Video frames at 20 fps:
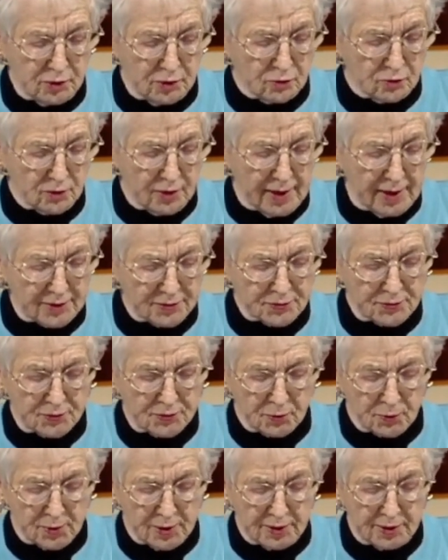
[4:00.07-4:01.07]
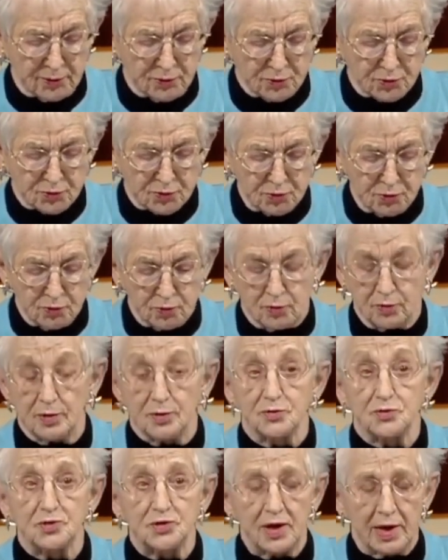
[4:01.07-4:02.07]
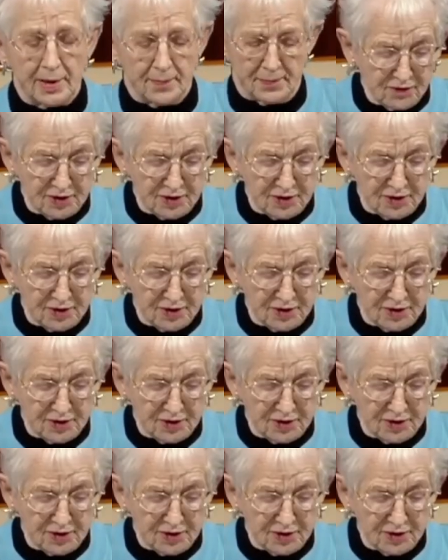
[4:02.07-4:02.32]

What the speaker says: we don't grasp the reins soon and slash